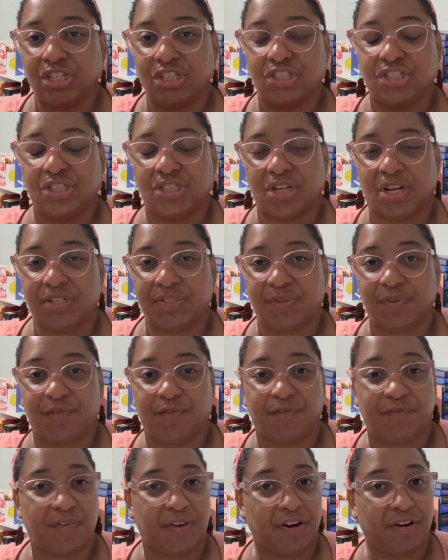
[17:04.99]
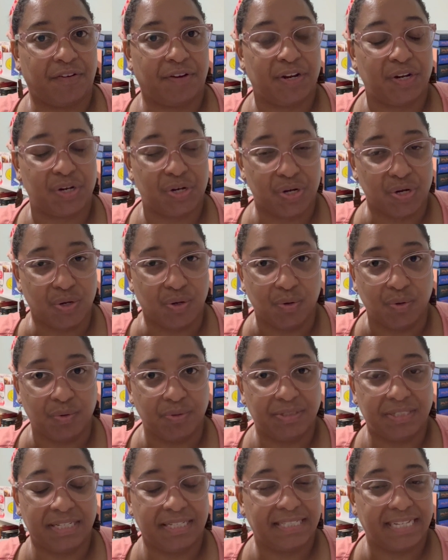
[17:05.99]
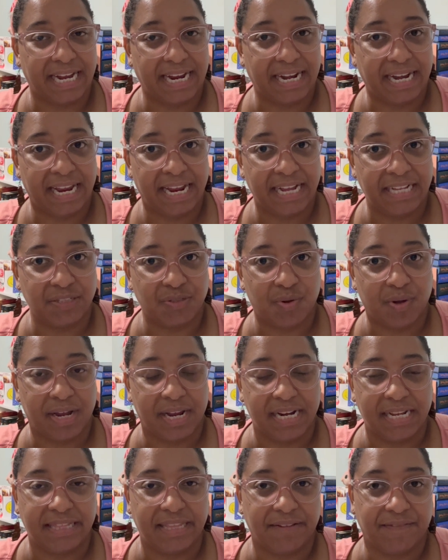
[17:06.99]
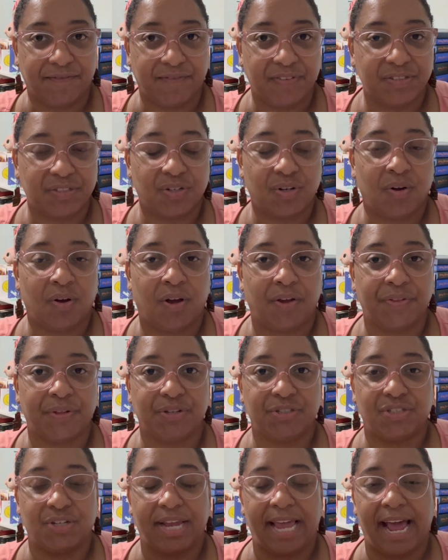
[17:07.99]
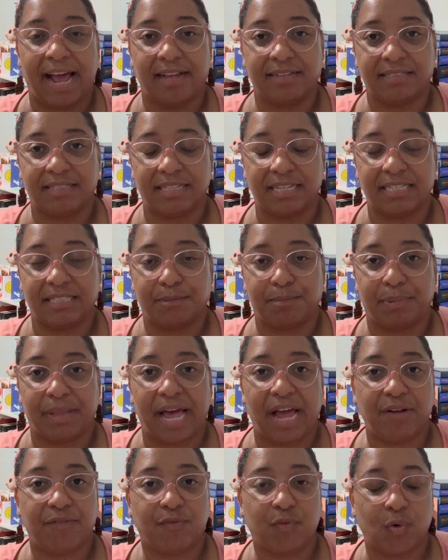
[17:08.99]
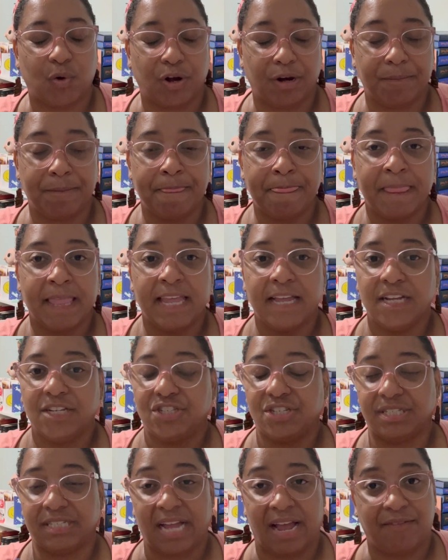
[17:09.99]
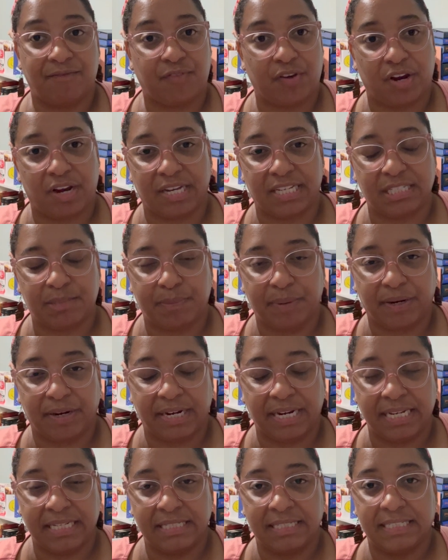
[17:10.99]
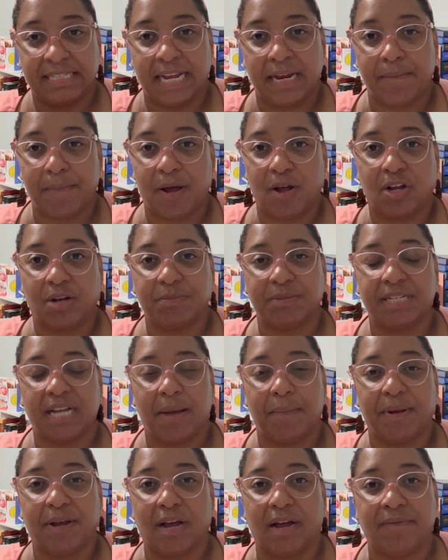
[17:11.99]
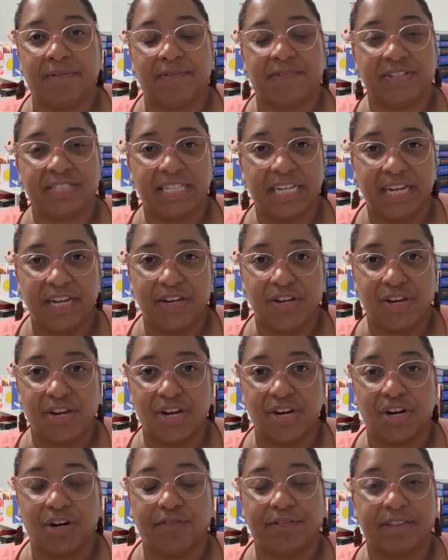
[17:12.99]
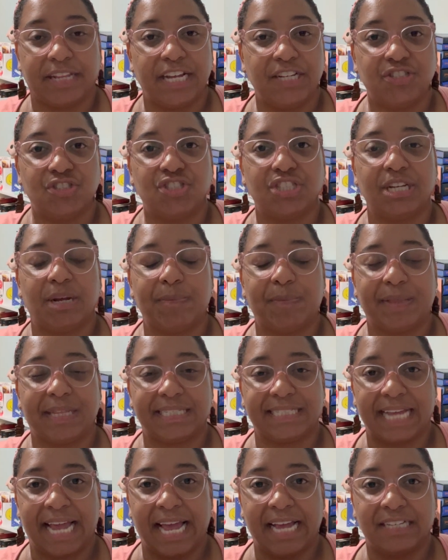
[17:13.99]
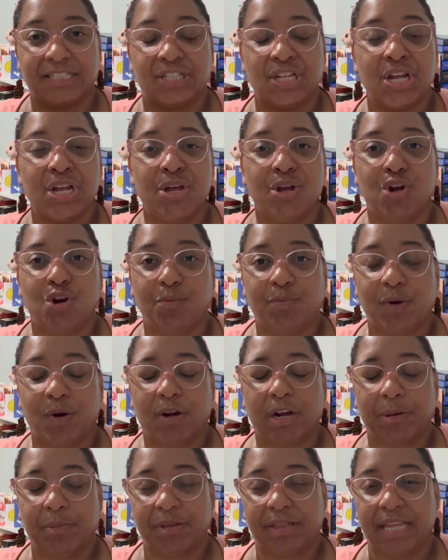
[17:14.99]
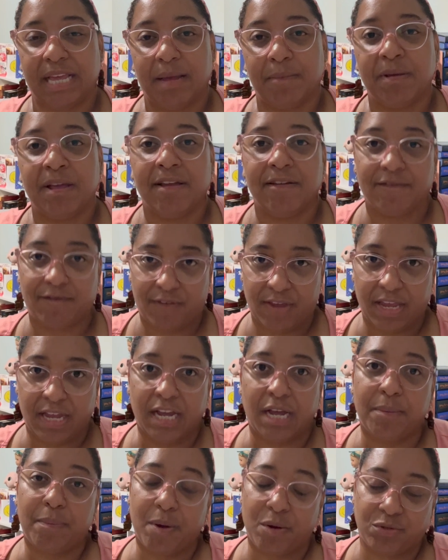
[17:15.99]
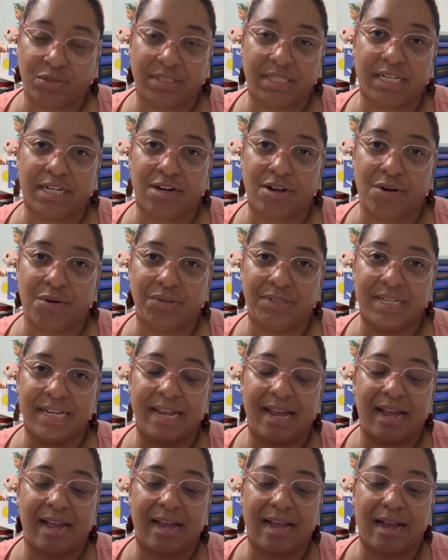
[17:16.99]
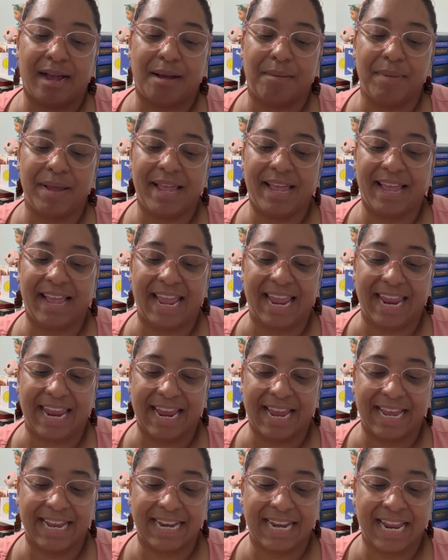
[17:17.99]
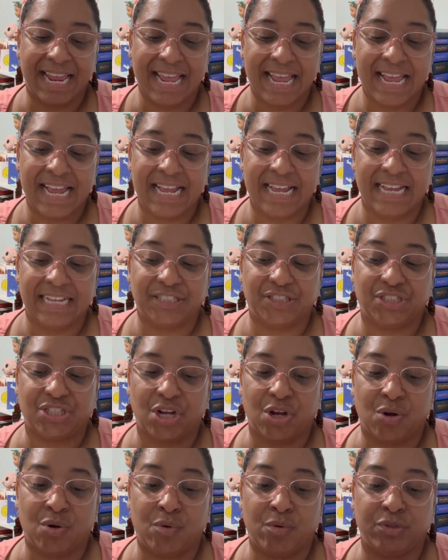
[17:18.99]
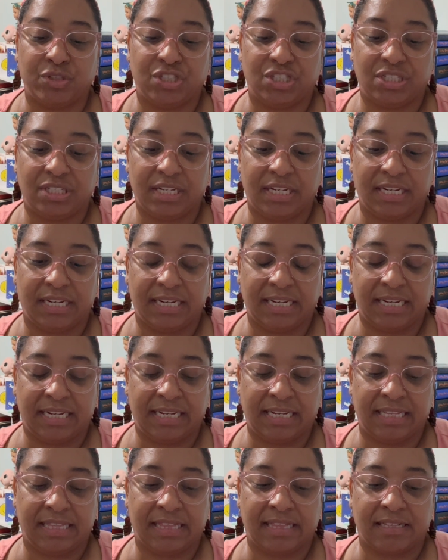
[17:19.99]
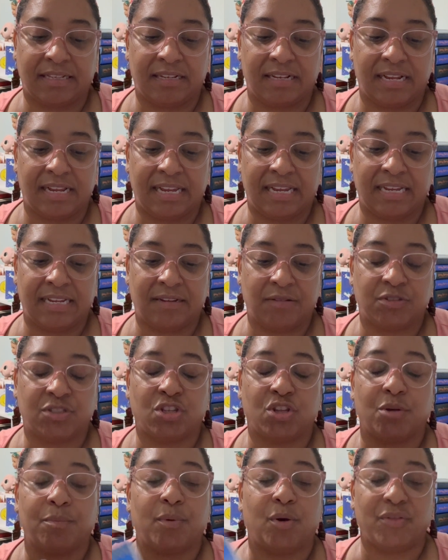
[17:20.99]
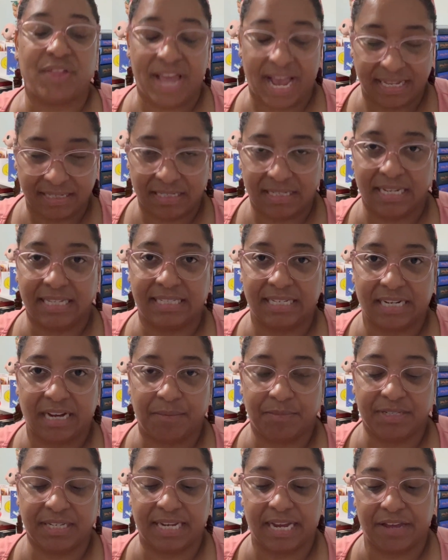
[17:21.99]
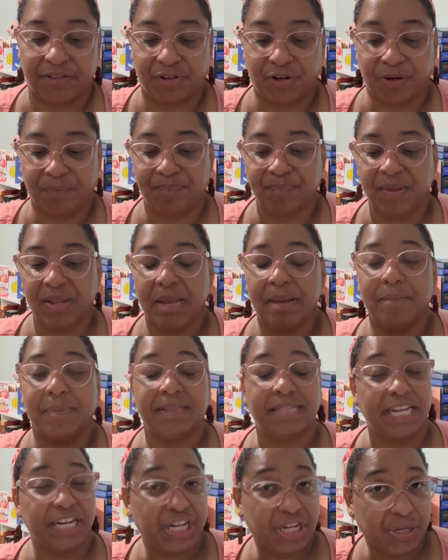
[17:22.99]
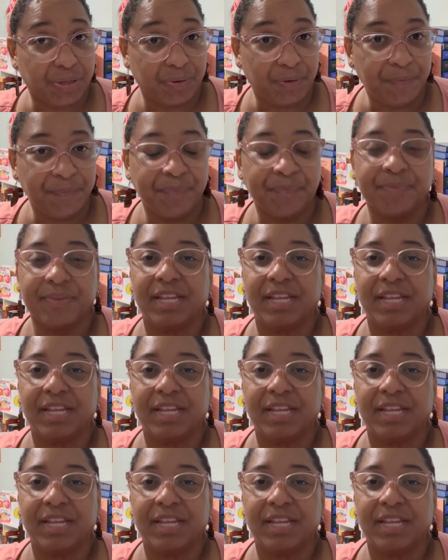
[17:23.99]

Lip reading: She's also very new to dating and doing anything physical. Although she has this platform, she's not very experienced. And Malcolm's coming off of a 10-year relationship with his ex, who broke up with him via a Post-it note. And so so they're both hesitant to come together, but they do.